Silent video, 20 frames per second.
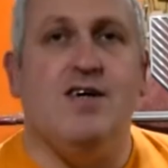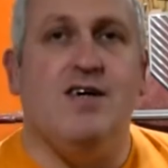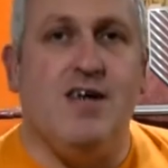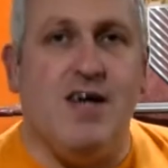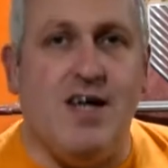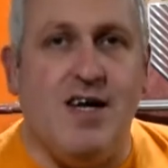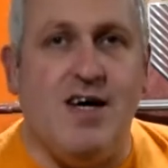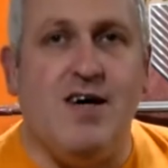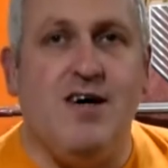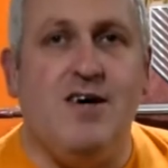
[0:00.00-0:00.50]

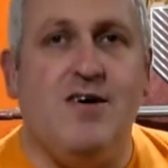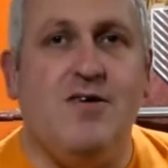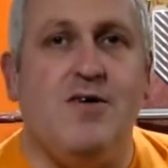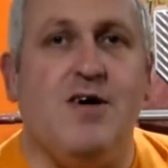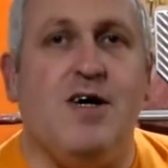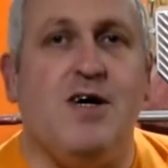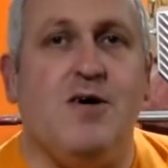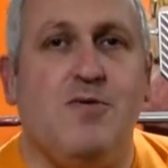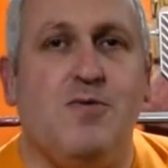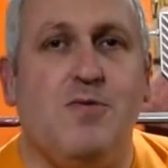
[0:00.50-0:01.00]
Hello
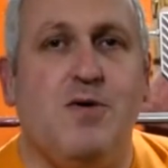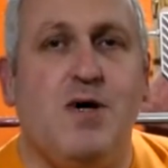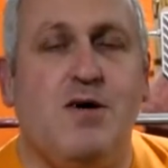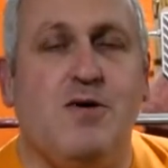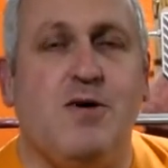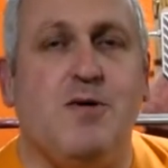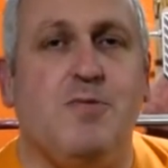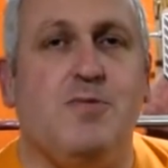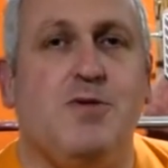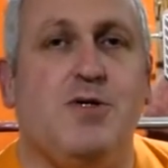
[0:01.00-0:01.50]
and
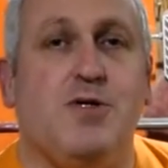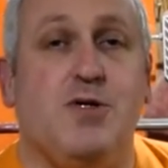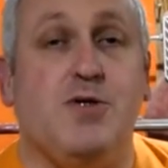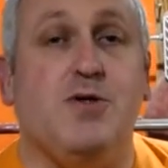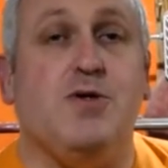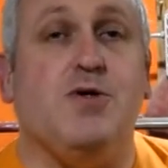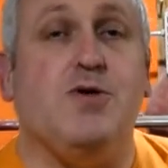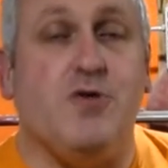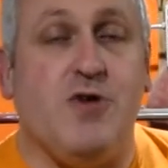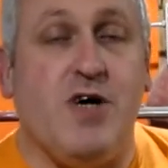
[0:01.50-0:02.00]
welcome to
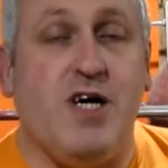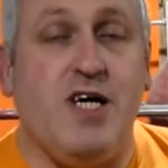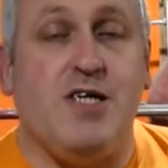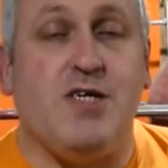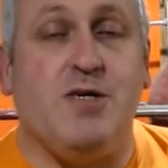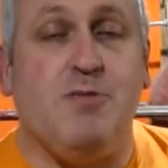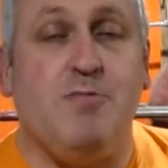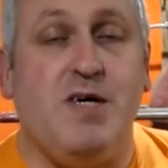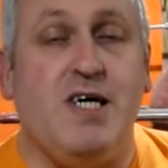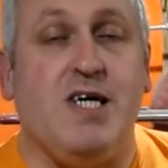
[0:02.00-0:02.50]
Create to
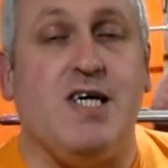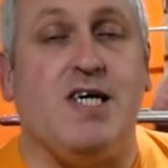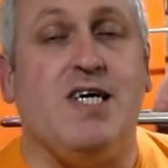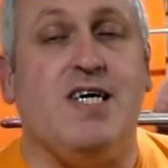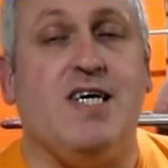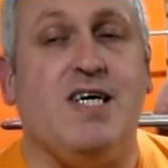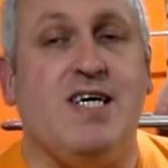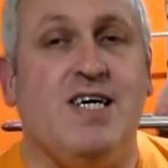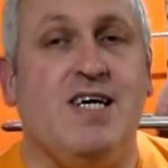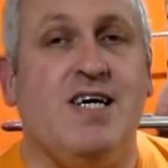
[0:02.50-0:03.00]
Make.
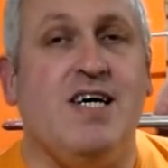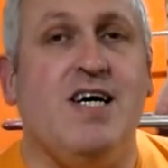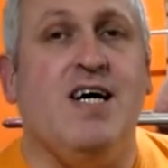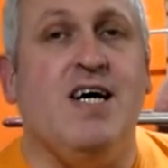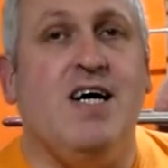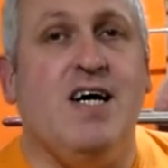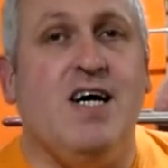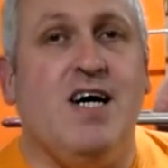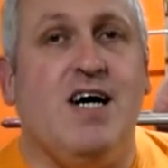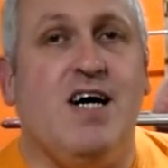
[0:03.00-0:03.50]

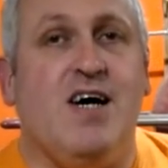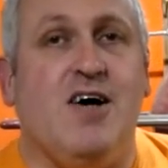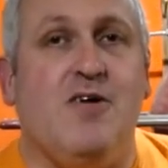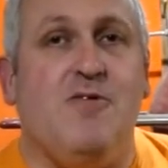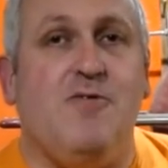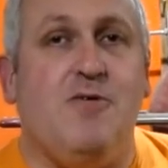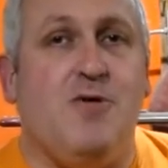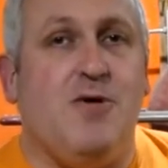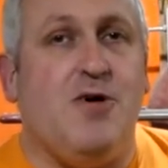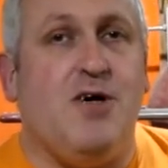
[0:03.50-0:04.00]
I
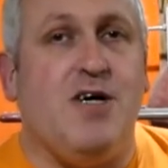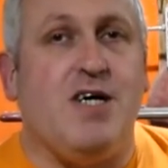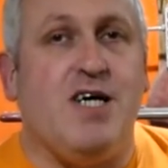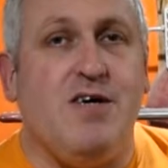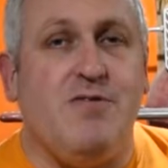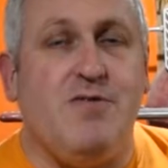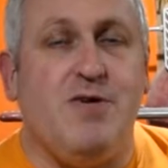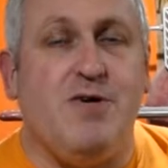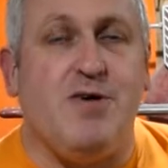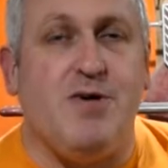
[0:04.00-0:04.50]
thought I'd give
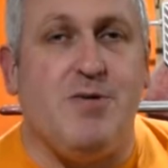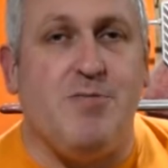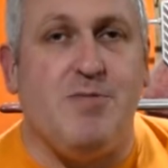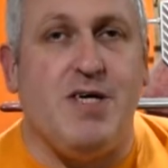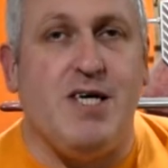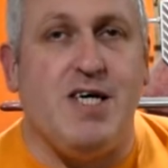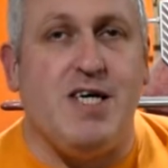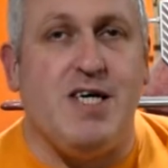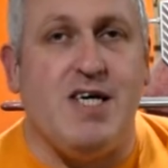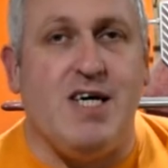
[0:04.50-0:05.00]
you an
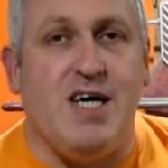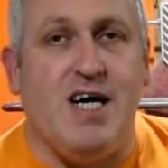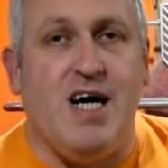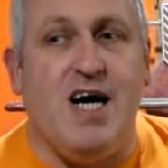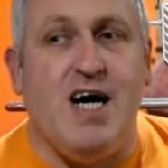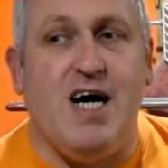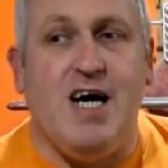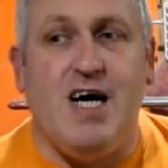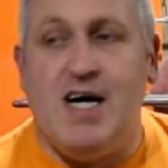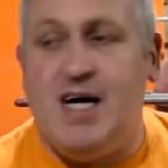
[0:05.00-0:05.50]
update
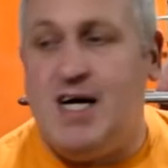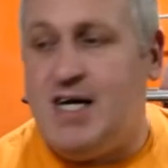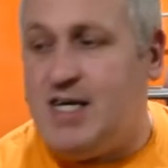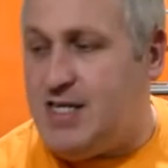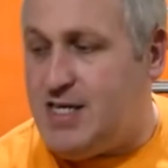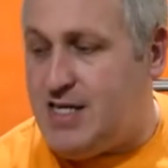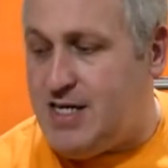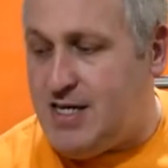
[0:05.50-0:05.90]
and